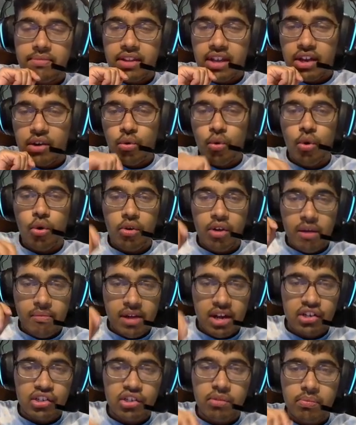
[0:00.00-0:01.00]
And Uruguay
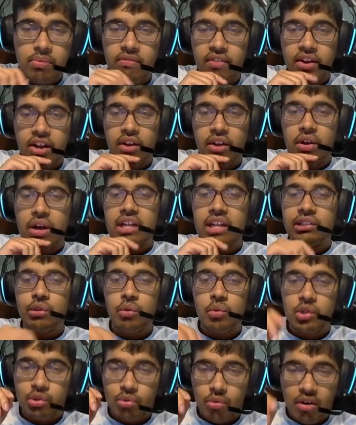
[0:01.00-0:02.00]
managed to prevail, and
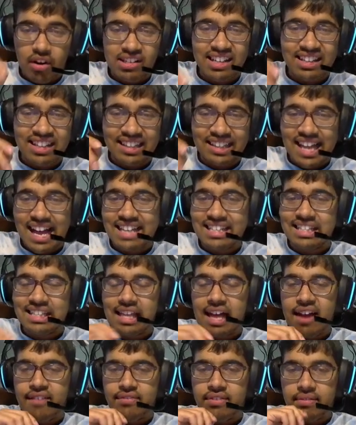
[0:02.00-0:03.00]
Luis Suarez had the last
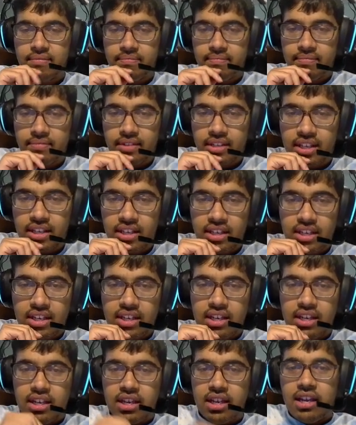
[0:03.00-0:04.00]
lap.
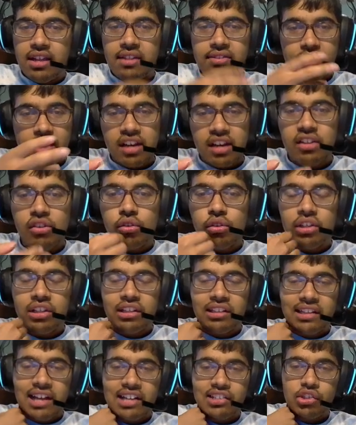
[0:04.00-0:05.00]
Then you look at
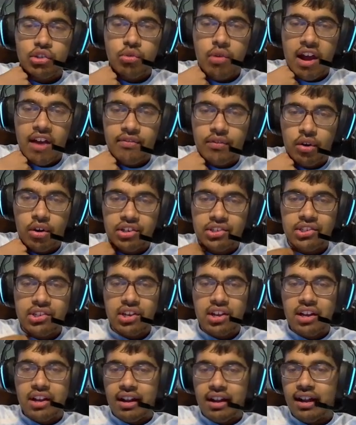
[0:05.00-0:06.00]
the last two AFCONs.
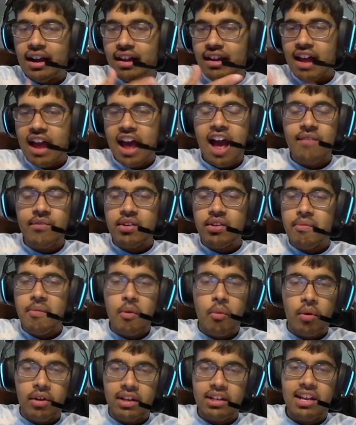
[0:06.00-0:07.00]
Ghana haven't
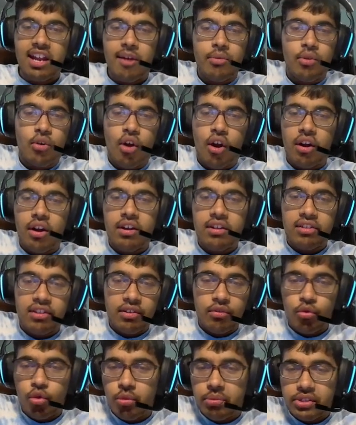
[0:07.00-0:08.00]
even won a game in the, uh,
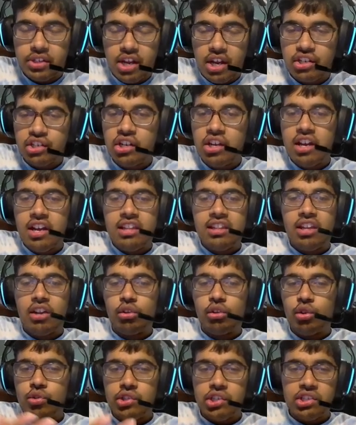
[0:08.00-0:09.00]
the group stage. They're
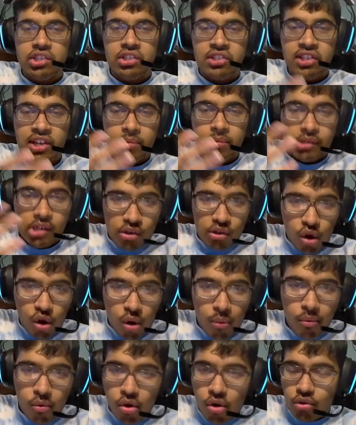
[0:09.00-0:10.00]
losing to teams like
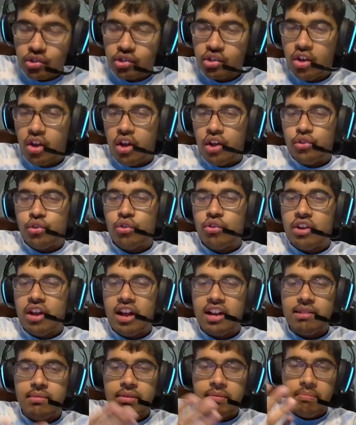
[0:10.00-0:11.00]
Comoros. They're
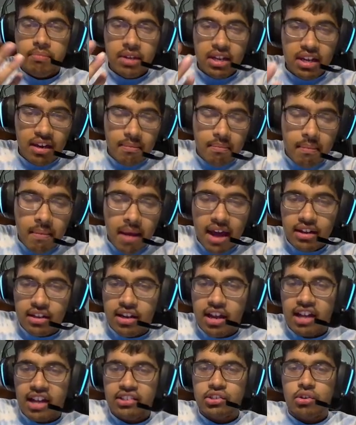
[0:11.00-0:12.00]
not even beating
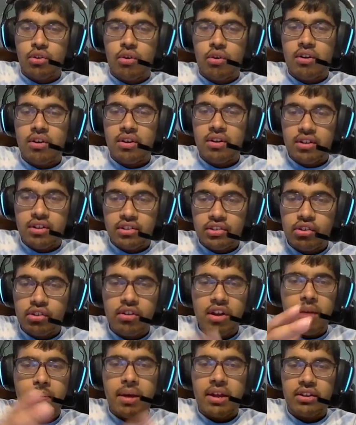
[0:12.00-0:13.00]
Madagascar. Sorry,
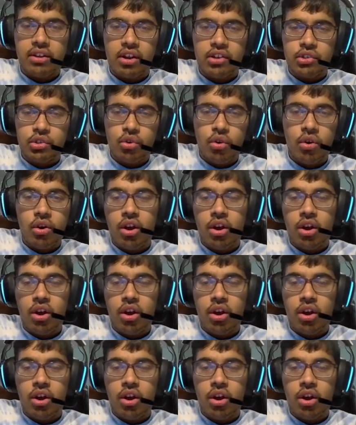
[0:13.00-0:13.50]
not Madagascar.